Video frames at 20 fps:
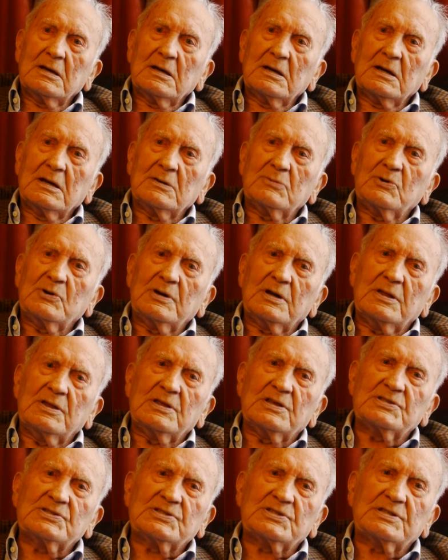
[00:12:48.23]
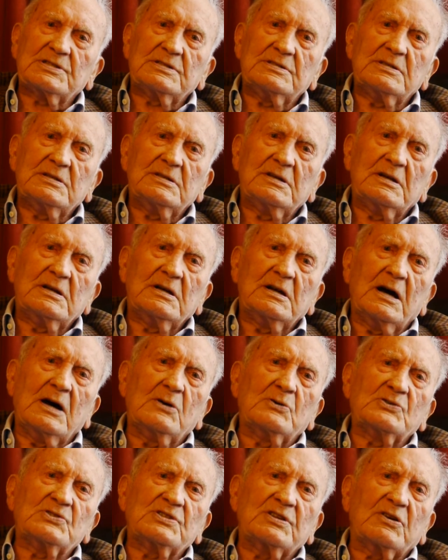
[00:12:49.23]
and we're in this
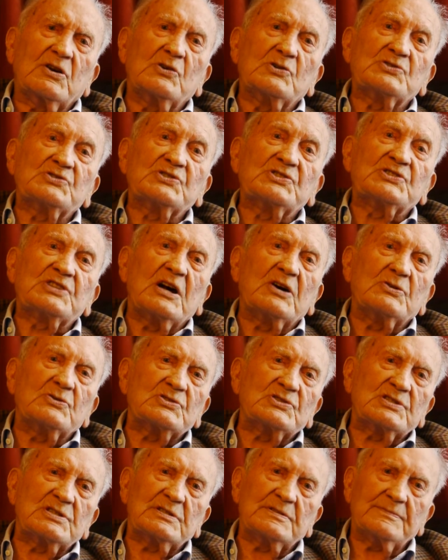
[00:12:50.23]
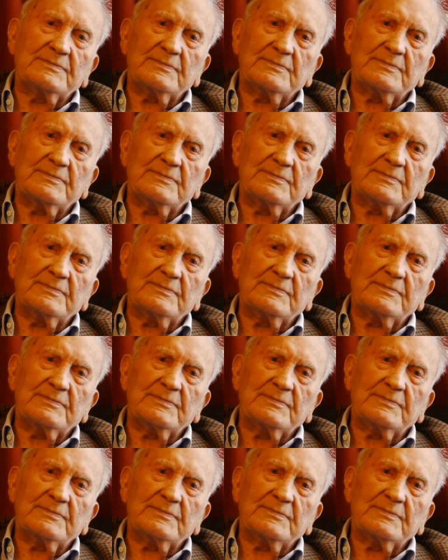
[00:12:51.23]
house, the cousin's house.